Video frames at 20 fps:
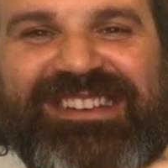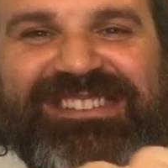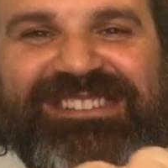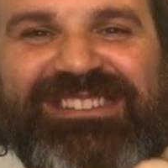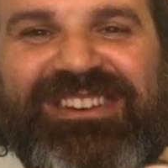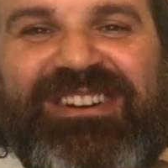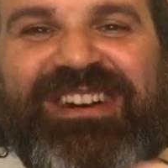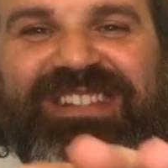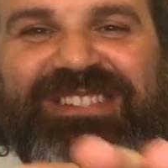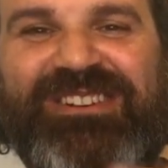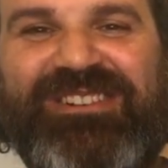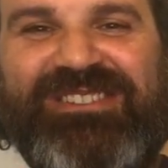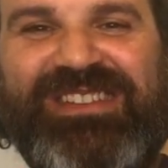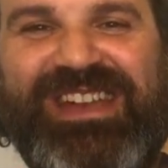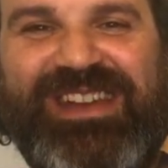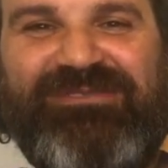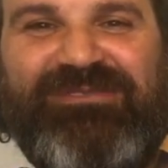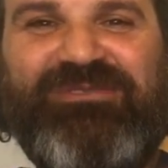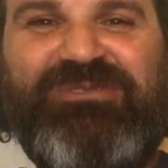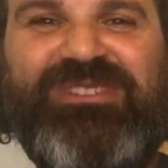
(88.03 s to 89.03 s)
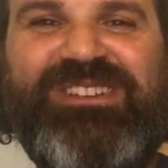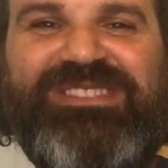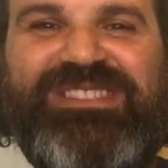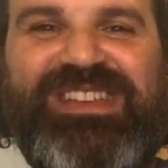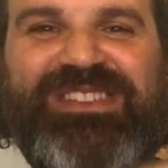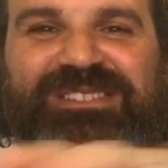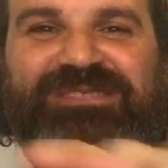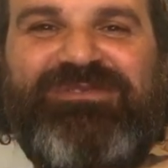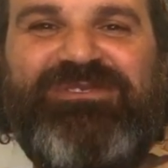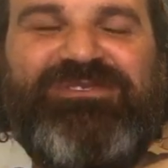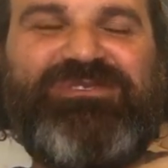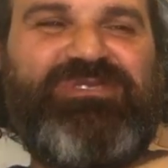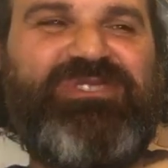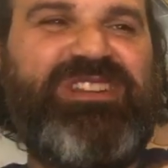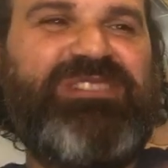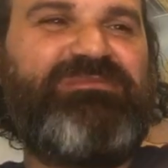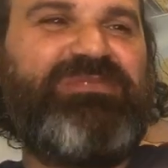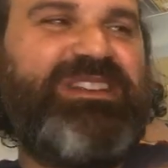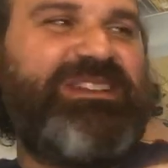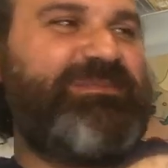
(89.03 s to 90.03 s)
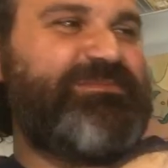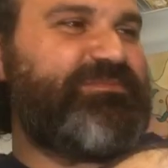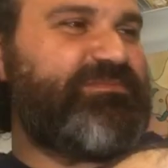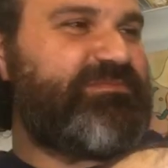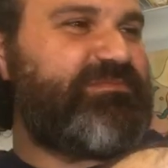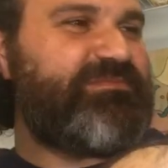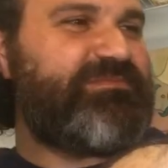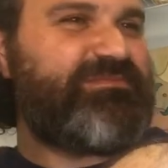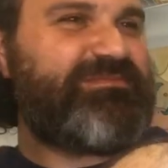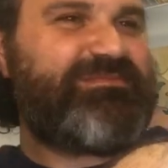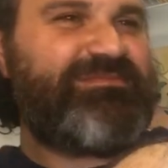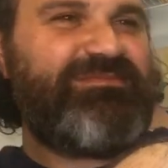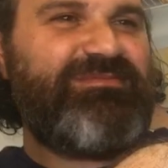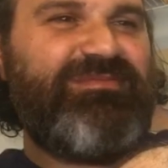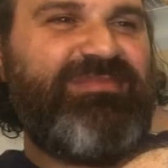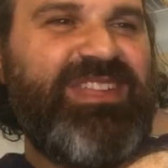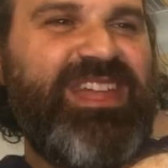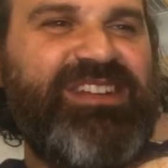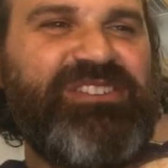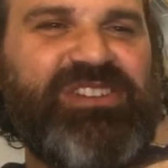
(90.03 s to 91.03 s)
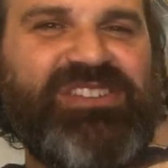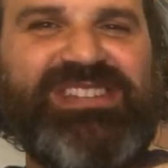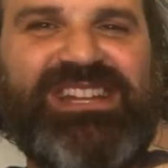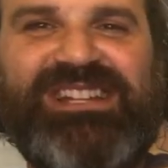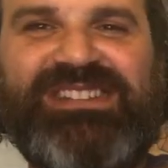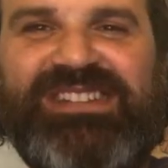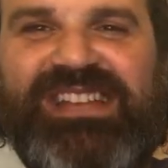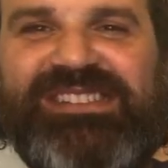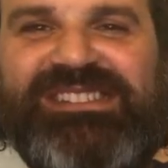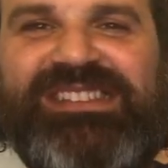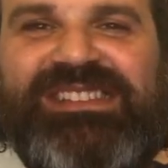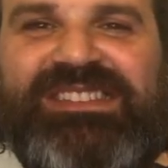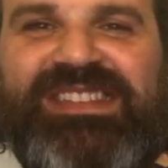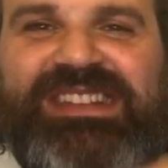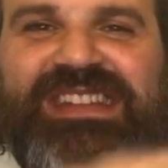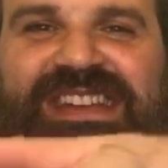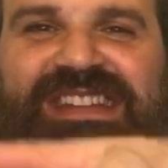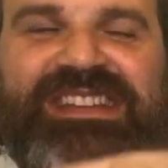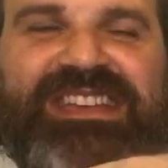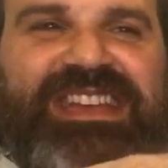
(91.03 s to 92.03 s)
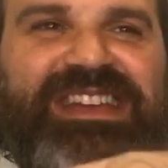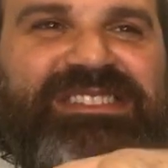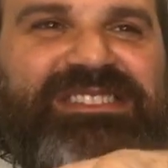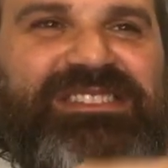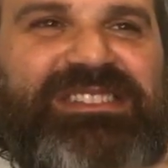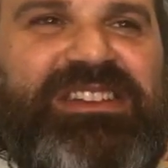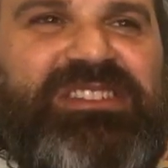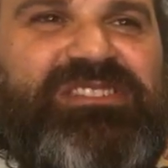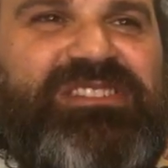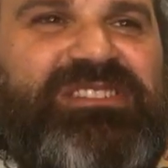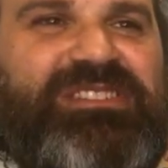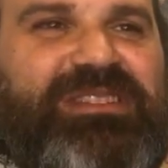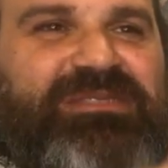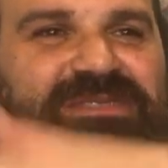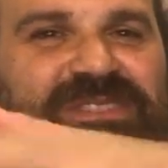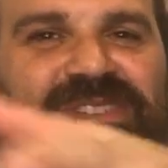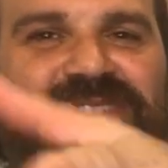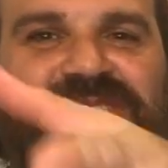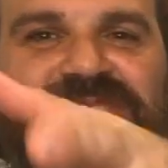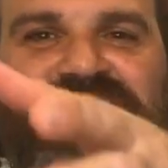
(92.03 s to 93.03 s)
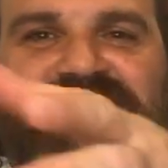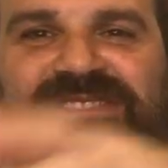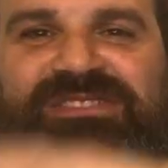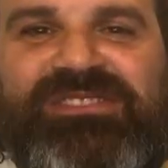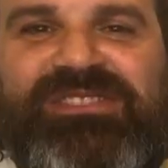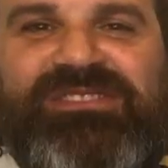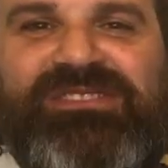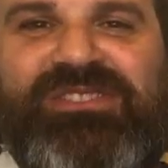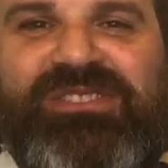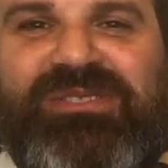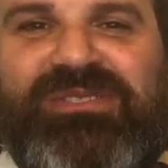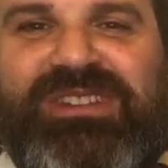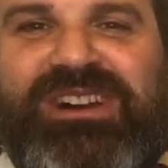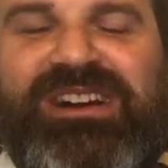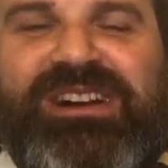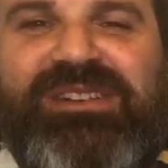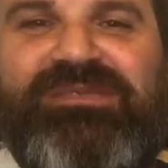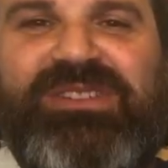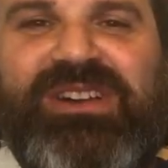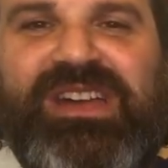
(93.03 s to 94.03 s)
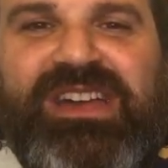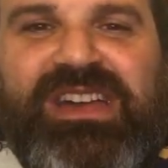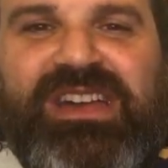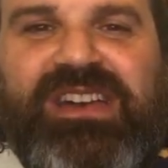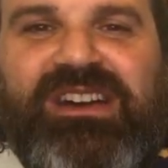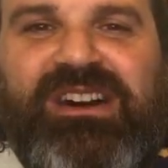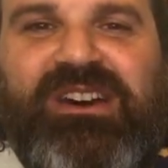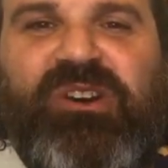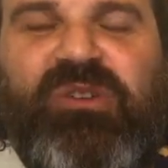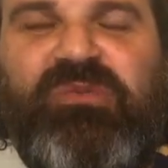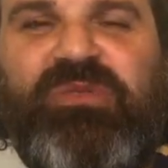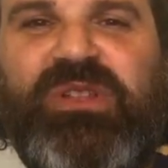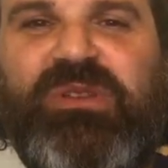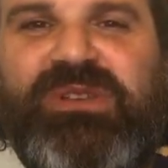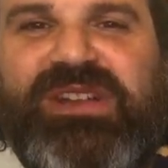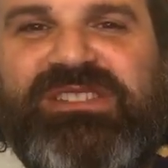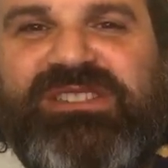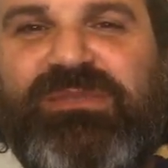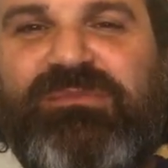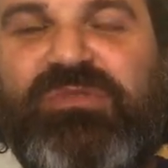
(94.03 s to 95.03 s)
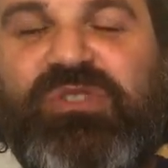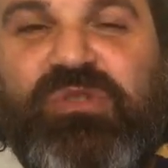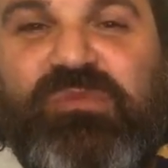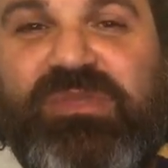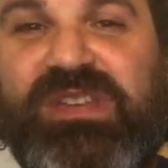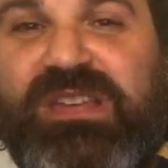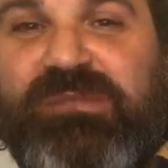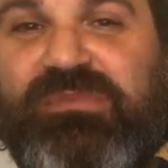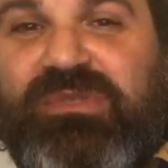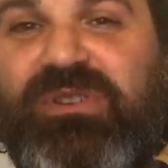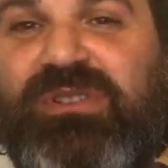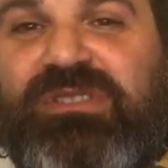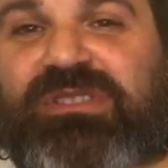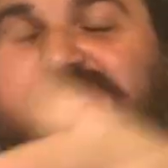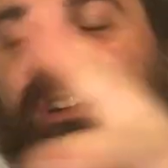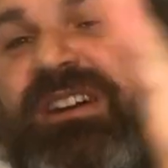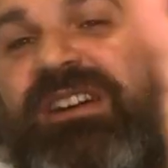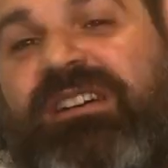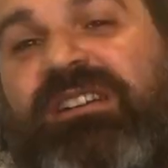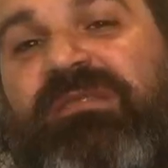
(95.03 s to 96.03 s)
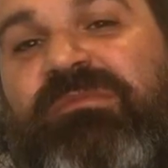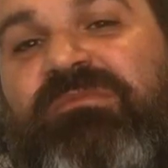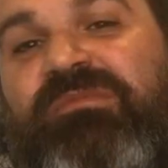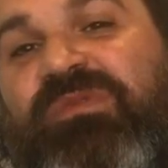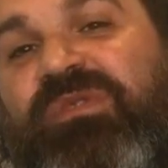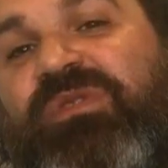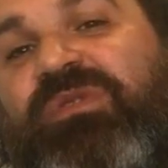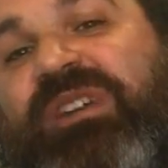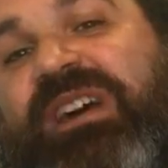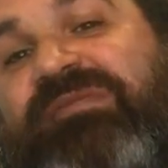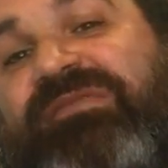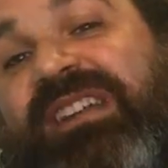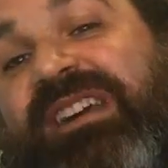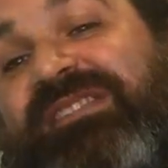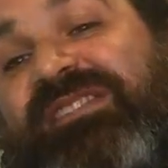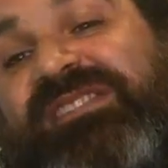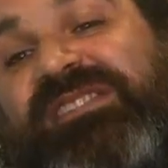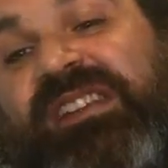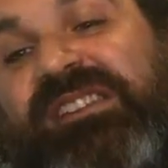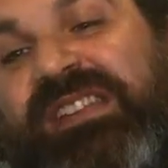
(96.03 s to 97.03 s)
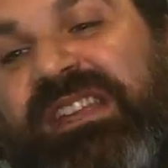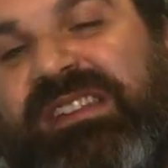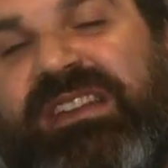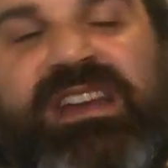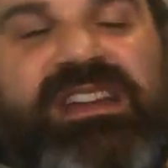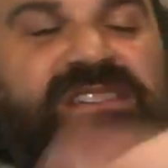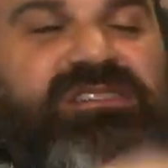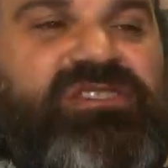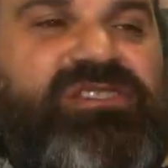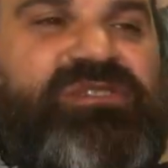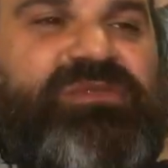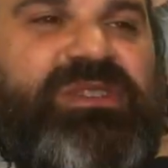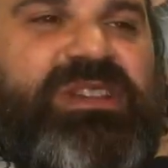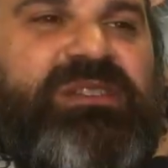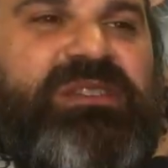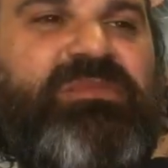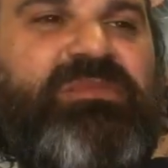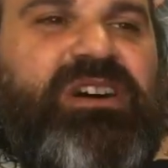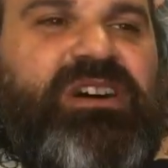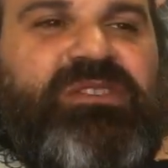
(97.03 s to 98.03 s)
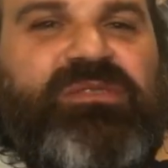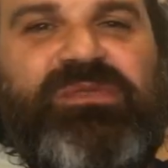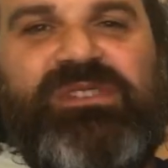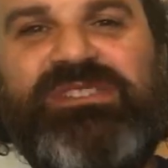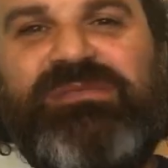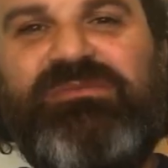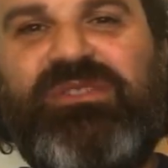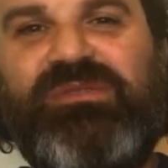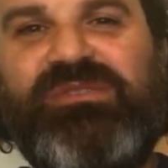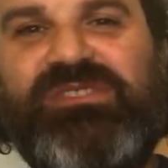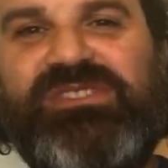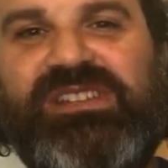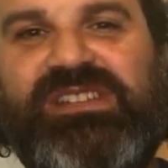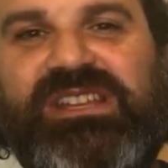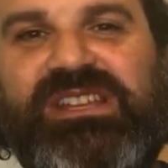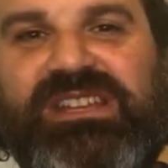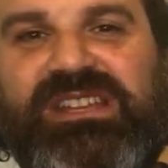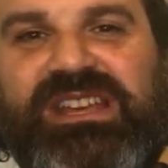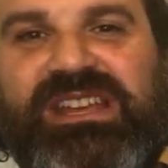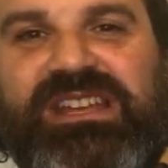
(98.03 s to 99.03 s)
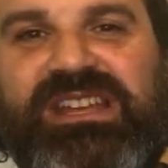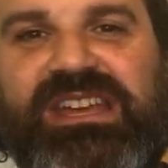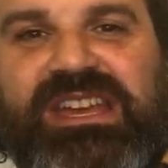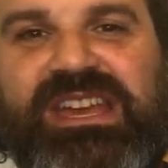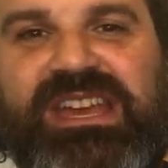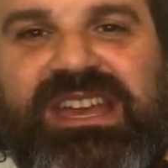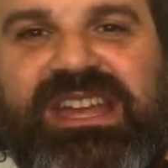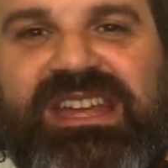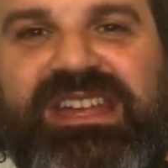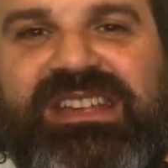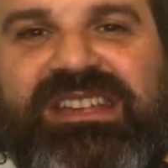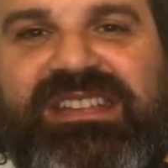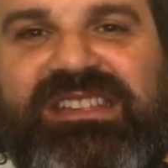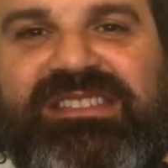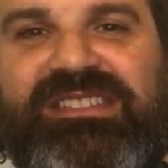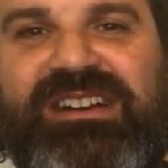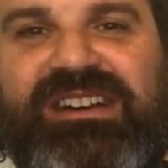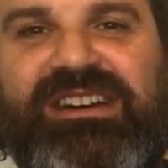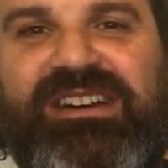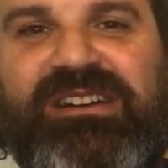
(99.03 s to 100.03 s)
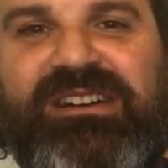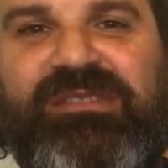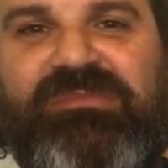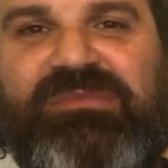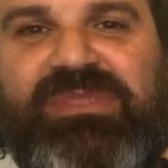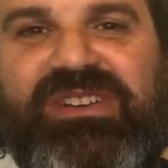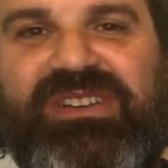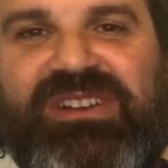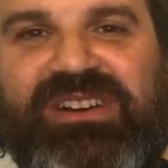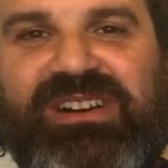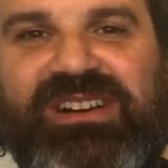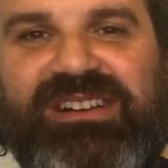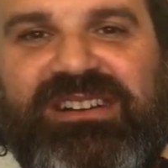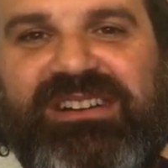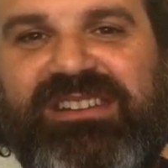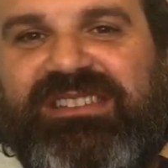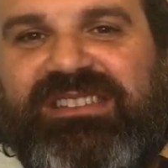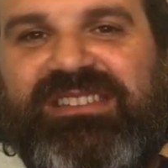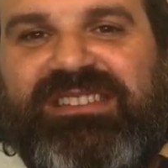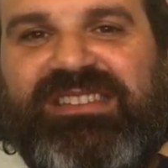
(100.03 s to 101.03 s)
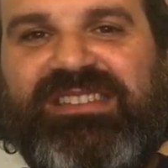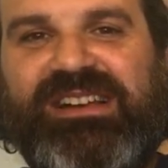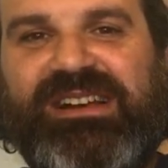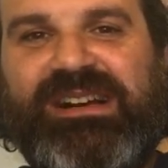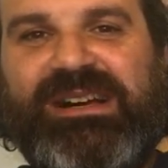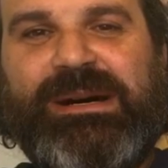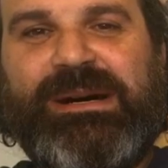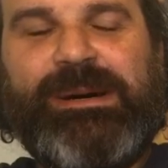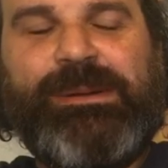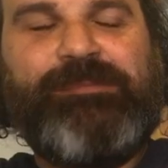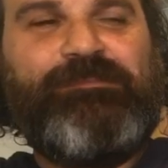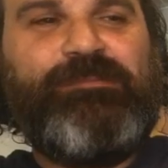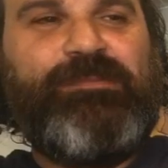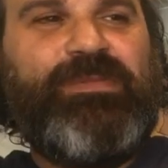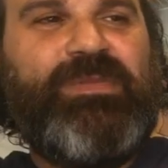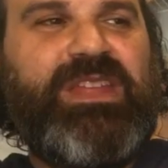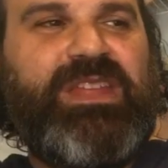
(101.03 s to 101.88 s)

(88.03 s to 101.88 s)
so hello to everyone. Thank you for joining me. I just had a lesson, then I had a cancellation. I figured let's just go live. Hopefully we get some new people um, who haven't had a Sunday night stream. Uh, the reason I'm going Sunday night is uh, because um,